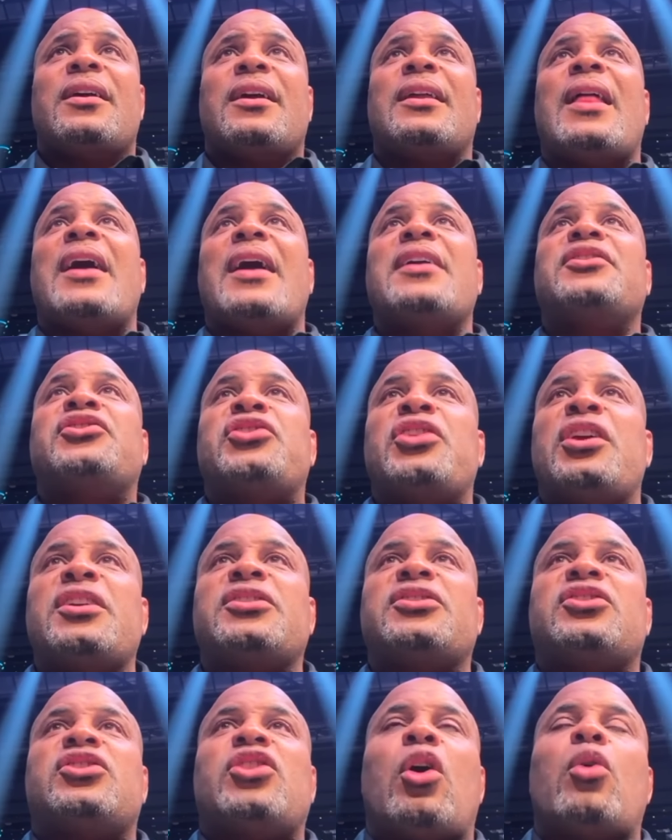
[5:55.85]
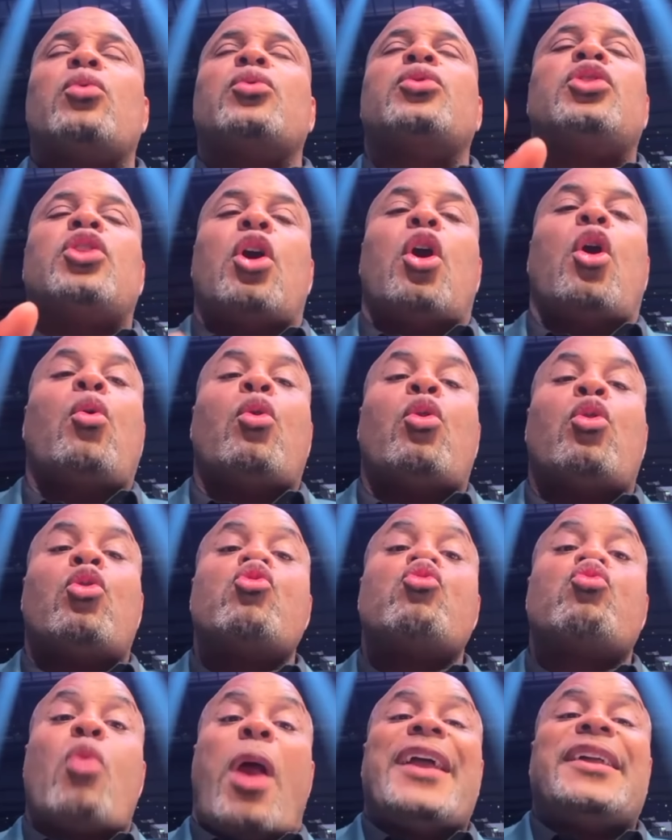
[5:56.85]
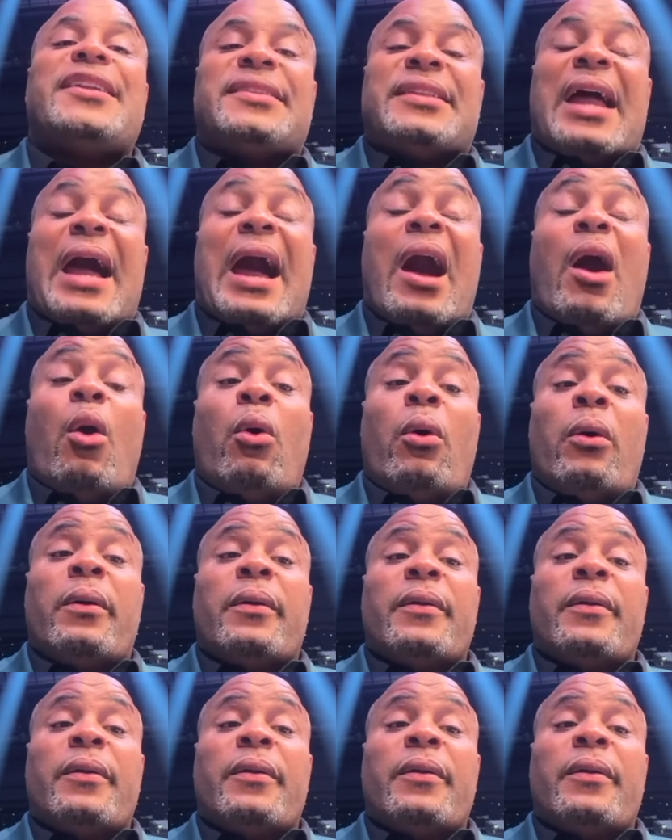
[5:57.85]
And I just don't know who right now